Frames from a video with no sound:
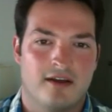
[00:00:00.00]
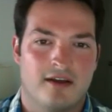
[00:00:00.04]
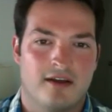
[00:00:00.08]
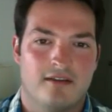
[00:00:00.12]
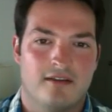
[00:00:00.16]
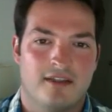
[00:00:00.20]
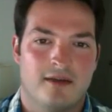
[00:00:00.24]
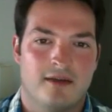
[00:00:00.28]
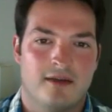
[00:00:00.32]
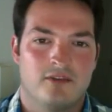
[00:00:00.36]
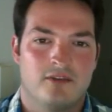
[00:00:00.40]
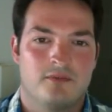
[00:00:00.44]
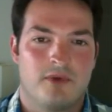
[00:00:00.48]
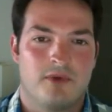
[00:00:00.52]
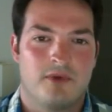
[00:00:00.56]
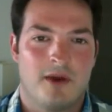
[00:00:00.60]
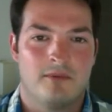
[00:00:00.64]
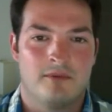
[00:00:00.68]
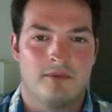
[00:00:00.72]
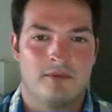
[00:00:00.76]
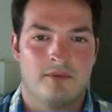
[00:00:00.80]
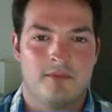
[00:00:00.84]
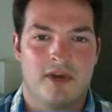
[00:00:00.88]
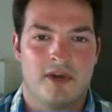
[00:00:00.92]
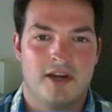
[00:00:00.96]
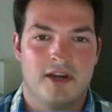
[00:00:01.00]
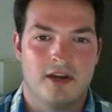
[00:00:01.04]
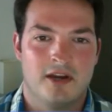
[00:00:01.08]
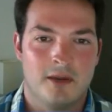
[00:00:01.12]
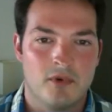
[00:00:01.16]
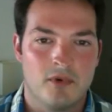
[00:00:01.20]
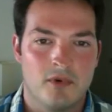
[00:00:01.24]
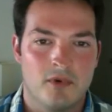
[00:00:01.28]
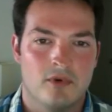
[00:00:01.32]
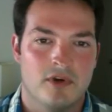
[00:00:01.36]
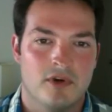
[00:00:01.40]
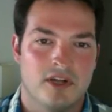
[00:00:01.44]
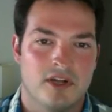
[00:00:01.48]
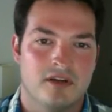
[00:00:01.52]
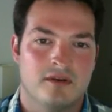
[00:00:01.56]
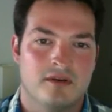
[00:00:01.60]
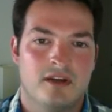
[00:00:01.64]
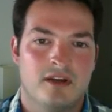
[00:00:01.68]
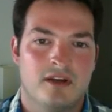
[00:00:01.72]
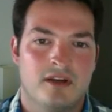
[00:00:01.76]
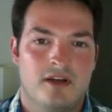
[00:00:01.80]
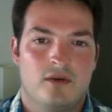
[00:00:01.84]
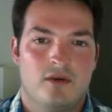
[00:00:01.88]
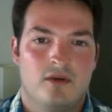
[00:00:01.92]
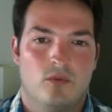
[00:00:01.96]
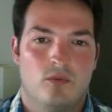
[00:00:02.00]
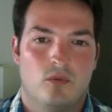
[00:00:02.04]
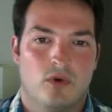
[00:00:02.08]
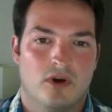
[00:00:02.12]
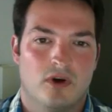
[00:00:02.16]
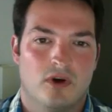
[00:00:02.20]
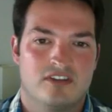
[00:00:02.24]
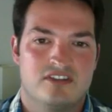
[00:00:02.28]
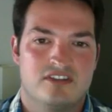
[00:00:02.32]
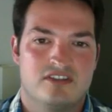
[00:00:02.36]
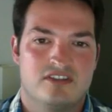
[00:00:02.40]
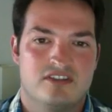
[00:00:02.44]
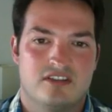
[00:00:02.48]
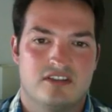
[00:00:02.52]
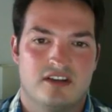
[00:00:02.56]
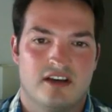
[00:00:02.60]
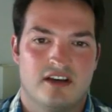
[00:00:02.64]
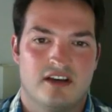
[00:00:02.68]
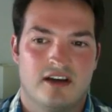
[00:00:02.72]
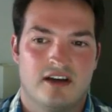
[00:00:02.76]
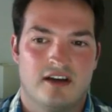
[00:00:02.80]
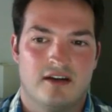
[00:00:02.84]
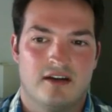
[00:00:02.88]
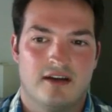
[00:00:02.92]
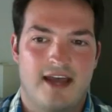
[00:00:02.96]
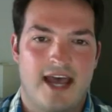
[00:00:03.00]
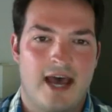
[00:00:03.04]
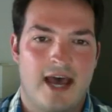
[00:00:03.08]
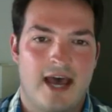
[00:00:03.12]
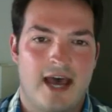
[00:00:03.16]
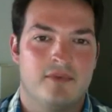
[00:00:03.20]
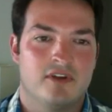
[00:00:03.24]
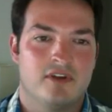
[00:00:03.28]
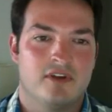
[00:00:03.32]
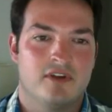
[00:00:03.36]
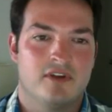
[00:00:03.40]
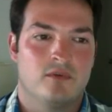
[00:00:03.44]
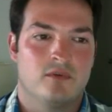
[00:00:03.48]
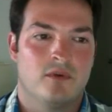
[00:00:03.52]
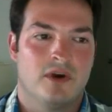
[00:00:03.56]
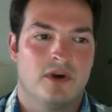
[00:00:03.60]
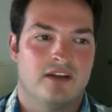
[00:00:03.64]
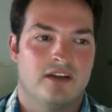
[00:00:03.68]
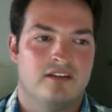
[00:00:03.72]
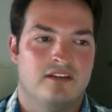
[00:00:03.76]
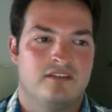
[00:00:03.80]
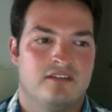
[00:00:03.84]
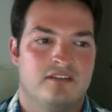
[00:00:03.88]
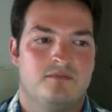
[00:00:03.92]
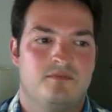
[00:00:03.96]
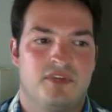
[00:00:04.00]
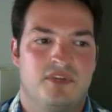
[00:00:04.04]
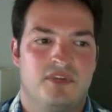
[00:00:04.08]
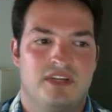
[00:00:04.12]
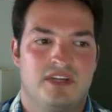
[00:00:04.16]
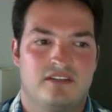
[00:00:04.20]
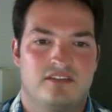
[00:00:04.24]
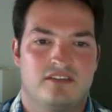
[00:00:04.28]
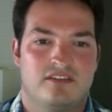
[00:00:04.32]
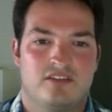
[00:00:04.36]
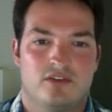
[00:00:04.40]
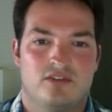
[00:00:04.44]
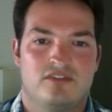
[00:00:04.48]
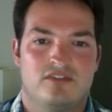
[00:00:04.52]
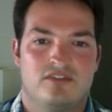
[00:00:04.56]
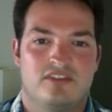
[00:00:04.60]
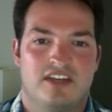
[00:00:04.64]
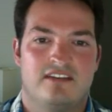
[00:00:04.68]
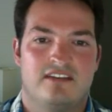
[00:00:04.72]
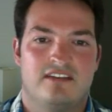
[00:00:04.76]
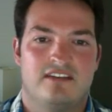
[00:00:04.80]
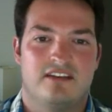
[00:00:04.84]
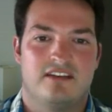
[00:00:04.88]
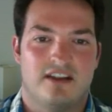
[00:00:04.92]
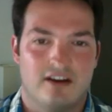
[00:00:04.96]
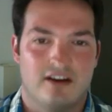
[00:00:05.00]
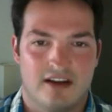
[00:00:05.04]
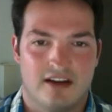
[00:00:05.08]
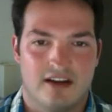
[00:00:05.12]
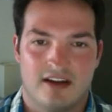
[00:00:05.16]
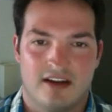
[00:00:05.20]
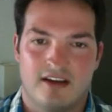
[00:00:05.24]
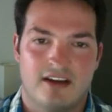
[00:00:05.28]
Uh, that was probably my number one worst uh, habit was being so sedentary.